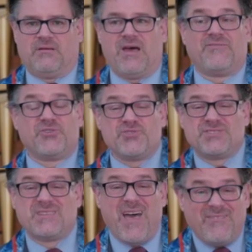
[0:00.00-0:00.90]
after
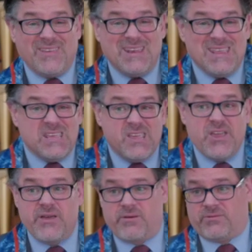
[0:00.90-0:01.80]
7
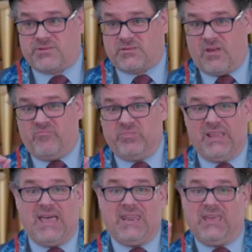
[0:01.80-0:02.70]
years of
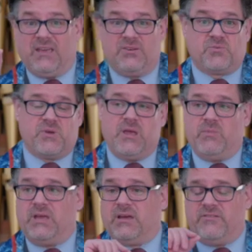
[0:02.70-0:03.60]
planning and
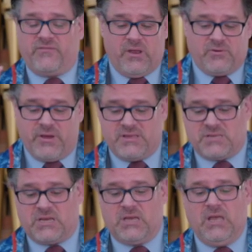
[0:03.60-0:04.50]
dreaming and
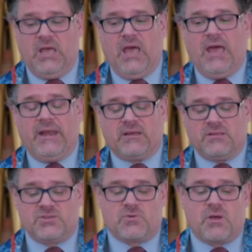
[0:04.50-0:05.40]
fundraising and
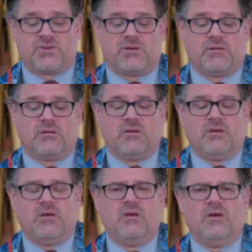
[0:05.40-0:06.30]
construction,
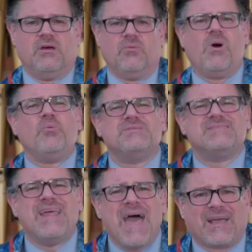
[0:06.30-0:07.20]
what was
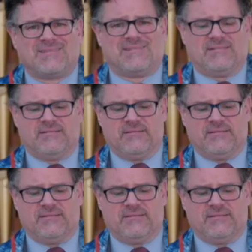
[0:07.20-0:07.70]
next?